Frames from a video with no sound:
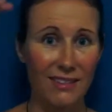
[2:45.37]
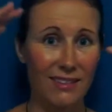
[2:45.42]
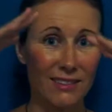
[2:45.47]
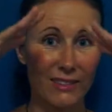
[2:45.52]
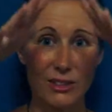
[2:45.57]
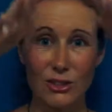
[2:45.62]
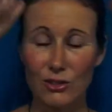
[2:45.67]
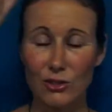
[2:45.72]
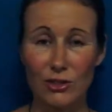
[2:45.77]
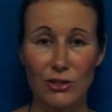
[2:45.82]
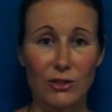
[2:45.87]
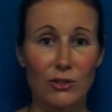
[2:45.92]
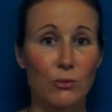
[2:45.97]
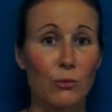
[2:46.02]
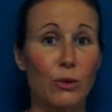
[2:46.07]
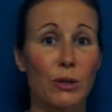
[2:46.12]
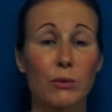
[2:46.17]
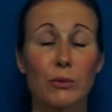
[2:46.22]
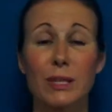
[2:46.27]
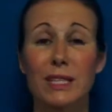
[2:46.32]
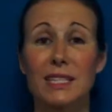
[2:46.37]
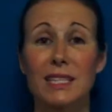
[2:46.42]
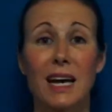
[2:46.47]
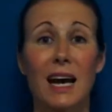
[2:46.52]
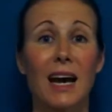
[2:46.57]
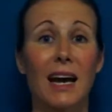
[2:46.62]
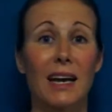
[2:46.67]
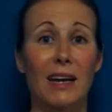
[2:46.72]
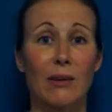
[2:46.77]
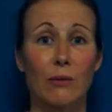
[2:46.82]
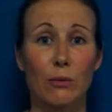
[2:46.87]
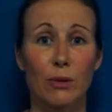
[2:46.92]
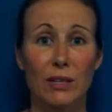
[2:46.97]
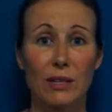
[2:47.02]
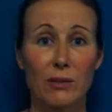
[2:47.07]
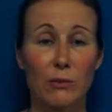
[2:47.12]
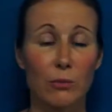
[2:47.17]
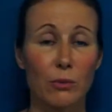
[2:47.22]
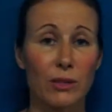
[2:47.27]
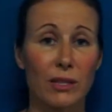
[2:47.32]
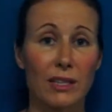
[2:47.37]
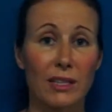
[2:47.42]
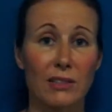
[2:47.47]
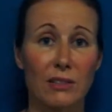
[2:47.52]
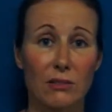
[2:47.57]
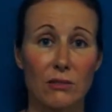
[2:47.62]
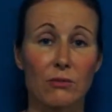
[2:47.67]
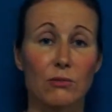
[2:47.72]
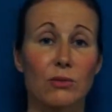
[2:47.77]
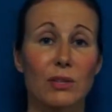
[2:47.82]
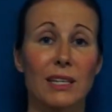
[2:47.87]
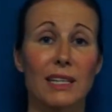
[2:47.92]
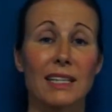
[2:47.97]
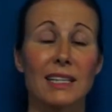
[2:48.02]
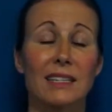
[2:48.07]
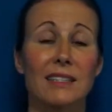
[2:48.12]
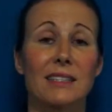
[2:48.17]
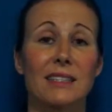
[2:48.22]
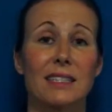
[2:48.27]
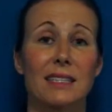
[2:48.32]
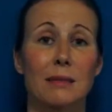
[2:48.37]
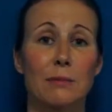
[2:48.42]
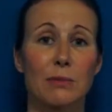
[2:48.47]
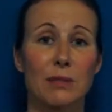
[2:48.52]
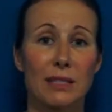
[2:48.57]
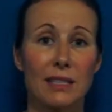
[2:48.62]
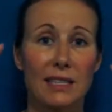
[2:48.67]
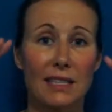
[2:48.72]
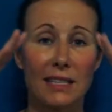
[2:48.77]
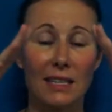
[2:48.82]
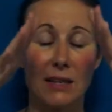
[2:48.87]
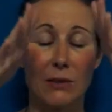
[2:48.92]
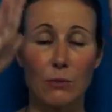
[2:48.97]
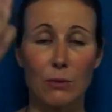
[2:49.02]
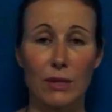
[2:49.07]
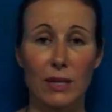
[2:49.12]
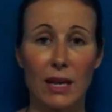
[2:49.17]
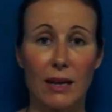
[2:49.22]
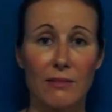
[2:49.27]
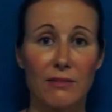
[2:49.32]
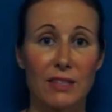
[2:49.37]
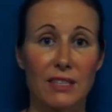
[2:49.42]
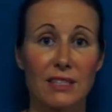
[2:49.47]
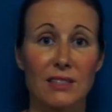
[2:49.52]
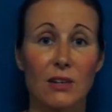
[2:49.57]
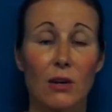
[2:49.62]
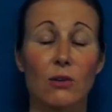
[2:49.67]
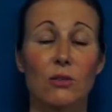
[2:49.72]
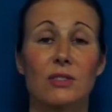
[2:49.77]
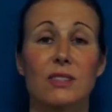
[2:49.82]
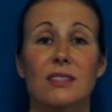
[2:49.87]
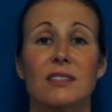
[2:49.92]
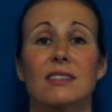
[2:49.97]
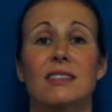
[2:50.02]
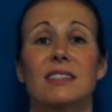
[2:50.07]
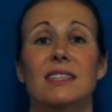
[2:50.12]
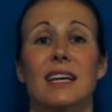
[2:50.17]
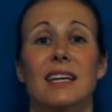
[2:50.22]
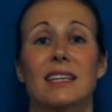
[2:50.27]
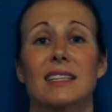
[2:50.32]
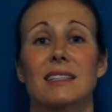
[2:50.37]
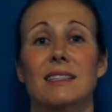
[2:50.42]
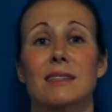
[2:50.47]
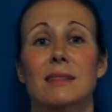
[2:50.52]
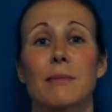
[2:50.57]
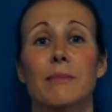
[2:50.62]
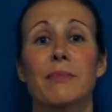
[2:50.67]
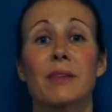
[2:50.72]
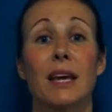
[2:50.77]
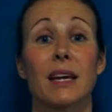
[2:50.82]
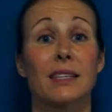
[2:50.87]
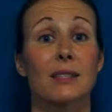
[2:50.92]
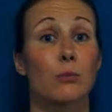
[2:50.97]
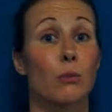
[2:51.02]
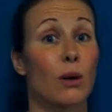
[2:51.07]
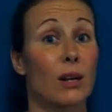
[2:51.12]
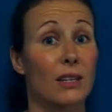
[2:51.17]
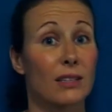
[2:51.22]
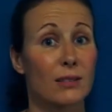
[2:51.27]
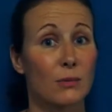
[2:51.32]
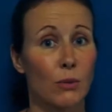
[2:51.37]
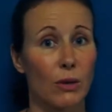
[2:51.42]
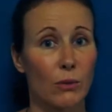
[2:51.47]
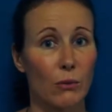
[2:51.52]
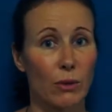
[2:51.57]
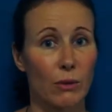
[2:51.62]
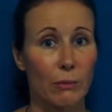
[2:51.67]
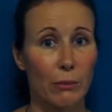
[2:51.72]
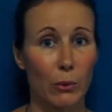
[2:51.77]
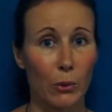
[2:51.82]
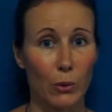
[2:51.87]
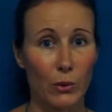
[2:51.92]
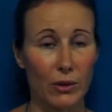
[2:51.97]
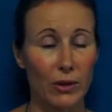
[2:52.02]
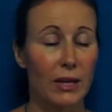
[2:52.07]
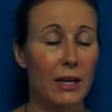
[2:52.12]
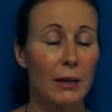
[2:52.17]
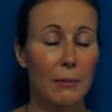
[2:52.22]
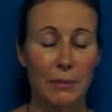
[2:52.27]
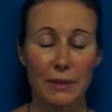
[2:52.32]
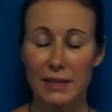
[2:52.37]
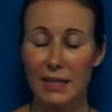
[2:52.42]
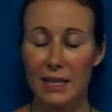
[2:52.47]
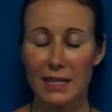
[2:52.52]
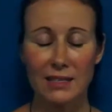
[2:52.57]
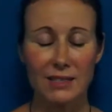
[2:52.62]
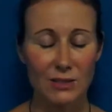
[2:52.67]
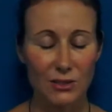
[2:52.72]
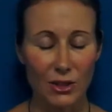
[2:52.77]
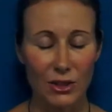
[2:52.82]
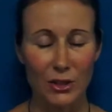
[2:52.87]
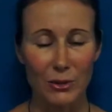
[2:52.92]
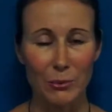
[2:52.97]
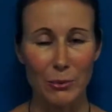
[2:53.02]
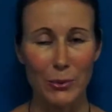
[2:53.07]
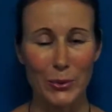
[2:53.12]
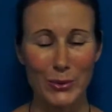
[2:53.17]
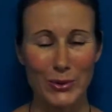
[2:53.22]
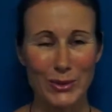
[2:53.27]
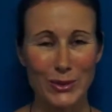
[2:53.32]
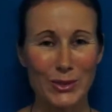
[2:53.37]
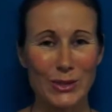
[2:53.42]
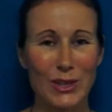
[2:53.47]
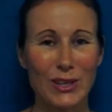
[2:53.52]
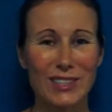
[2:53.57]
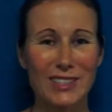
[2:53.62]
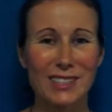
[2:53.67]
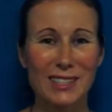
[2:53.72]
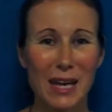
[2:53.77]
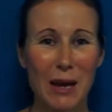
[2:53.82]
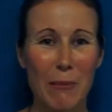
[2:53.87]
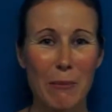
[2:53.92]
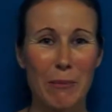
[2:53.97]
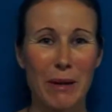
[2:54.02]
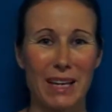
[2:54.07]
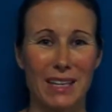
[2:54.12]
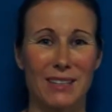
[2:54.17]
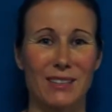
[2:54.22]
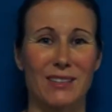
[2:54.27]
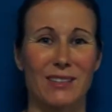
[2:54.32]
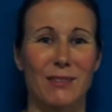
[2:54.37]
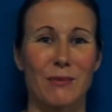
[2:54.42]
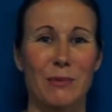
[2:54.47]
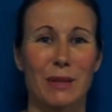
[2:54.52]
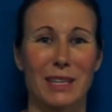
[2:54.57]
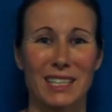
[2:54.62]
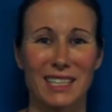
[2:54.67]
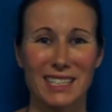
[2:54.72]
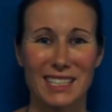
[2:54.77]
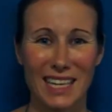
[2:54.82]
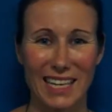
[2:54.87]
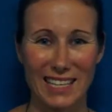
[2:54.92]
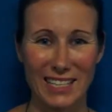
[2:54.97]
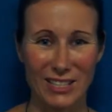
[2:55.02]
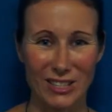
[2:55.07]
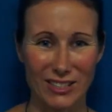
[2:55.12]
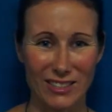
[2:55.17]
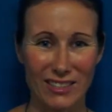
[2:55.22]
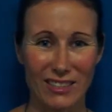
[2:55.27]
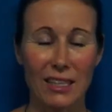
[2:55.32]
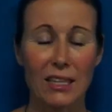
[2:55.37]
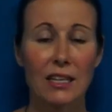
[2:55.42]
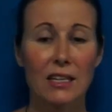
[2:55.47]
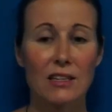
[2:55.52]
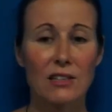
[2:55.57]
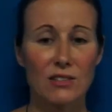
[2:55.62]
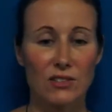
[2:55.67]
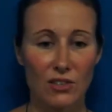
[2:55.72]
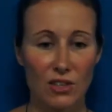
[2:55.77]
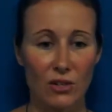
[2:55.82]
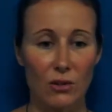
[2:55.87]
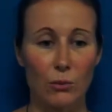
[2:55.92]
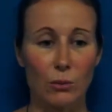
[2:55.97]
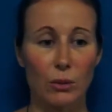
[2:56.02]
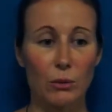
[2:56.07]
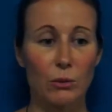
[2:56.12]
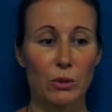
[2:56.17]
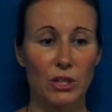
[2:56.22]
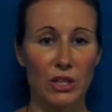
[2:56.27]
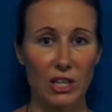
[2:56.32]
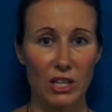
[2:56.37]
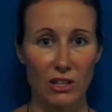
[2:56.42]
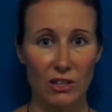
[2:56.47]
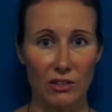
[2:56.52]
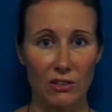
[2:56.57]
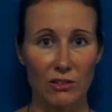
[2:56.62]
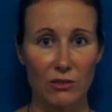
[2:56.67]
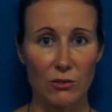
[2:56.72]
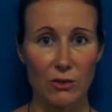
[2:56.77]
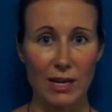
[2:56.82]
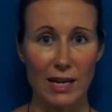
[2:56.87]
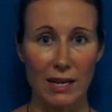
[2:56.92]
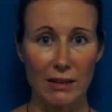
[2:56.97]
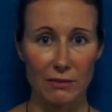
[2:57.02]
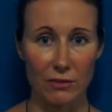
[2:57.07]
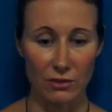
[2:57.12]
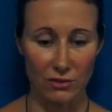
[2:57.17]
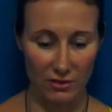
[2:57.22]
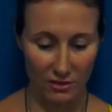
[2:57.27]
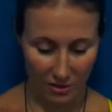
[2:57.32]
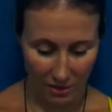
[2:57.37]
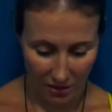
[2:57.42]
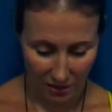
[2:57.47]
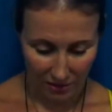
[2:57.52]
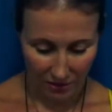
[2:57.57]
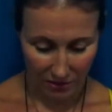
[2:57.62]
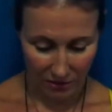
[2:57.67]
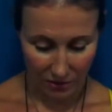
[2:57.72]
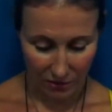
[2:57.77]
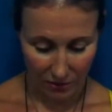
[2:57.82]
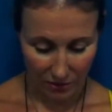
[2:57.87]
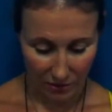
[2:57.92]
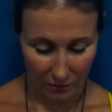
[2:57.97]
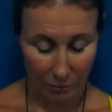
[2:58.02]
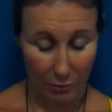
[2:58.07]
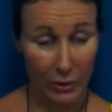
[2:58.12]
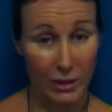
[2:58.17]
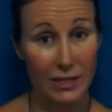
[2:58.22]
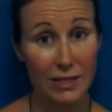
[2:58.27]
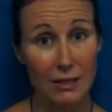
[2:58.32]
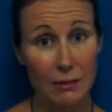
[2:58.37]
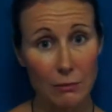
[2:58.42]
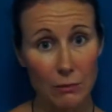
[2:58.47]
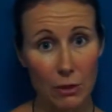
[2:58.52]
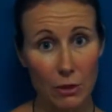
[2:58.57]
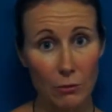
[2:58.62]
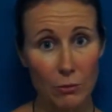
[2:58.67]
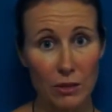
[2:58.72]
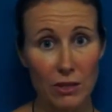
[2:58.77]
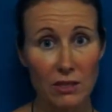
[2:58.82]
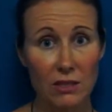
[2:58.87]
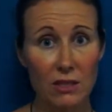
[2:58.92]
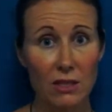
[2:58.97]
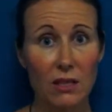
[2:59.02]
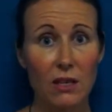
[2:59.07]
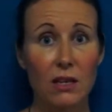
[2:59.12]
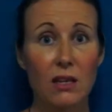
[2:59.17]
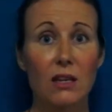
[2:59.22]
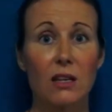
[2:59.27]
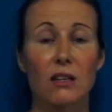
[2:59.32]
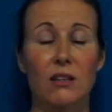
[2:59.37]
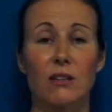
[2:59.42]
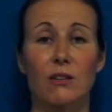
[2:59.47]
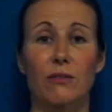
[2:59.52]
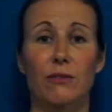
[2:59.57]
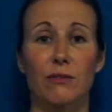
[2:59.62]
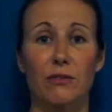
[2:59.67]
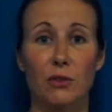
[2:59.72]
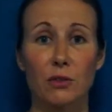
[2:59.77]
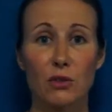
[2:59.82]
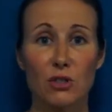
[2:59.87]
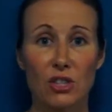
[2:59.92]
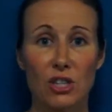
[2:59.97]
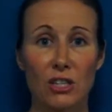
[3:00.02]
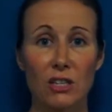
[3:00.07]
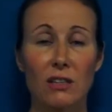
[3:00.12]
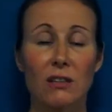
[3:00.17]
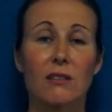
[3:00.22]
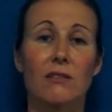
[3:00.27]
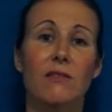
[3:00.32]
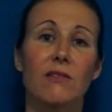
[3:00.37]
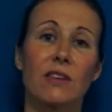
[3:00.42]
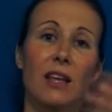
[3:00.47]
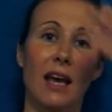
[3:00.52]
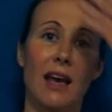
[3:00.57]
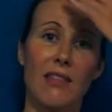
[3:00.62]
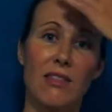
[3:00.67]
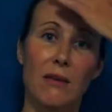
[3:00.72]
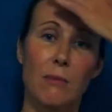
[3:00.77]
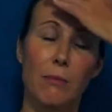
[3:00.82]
you know, when we die, we release DMT and we have these altered states, as well as when we're born. But that's not important. So let's come back to the meditation. So we're working on 3 levels: the present moment, the future, and the